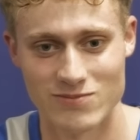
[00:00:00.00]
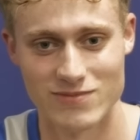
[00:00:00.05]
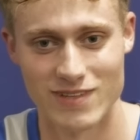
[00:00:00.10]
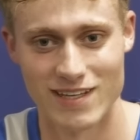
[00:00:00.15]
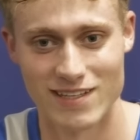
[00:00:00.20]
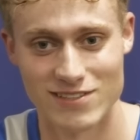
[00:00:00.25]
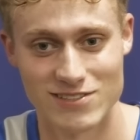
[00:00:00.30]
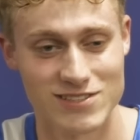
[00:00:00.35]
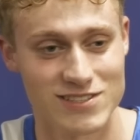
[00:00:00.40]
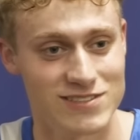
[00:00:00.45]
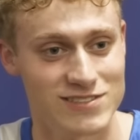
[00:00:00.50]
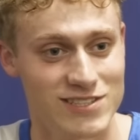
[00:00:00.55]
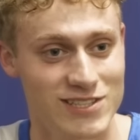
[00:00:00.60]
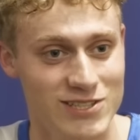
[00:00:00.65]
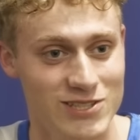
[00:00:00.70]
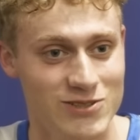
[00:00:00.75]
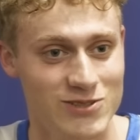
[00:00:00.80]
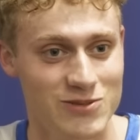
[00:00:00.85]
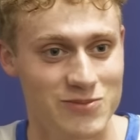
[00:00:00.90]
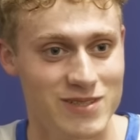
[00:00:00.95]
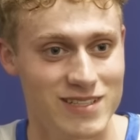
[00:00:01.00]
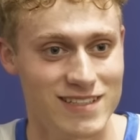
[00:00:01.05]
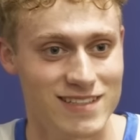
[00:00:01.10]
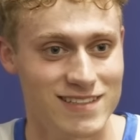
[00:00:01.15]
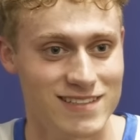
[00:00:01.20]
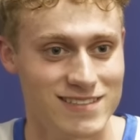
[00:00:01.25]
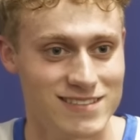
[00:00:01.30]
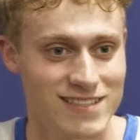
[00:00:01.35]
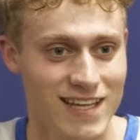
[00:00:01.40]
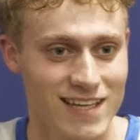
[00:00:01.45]
that has continued to be
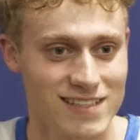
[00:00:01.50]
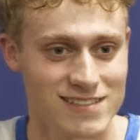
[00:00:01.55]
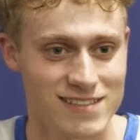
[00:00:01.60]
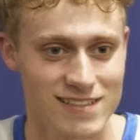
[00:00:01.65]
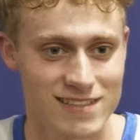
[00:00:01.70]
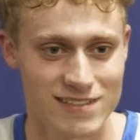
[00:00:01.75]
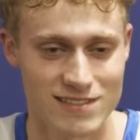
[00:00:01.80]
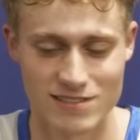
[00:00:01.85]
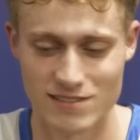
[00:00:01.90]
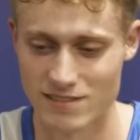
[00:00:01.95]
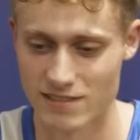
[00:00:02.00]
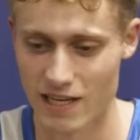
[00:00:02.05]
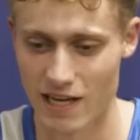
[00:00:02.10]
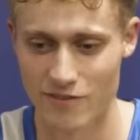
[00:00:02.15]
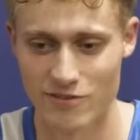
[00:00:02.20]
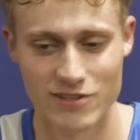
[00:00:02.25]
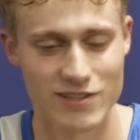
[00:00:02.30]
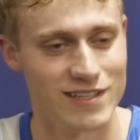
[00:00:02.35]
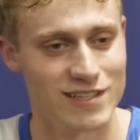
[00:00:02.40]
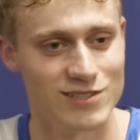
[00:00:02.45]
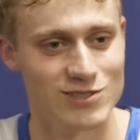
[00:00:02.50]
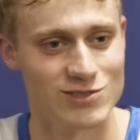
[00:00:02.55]
tested is everything